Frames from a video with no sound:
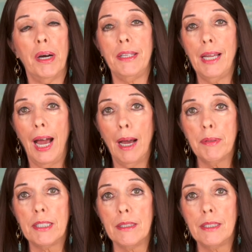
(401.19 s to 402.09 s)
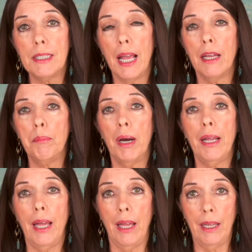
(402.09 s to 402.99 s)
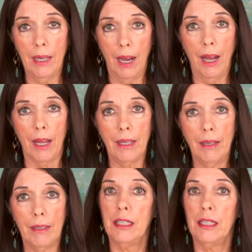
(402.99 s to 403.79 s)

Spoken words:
by the absence and by AI.